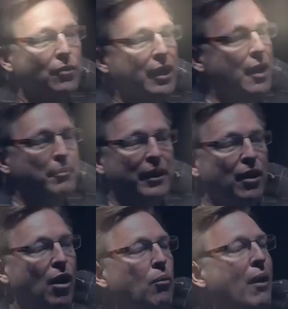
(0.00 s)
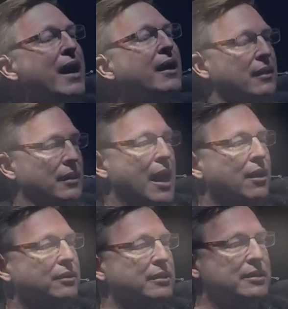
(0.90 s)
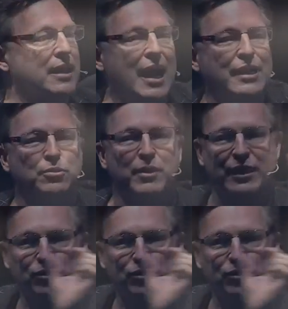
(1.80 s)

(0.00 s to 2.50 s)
company called White Cloud decides within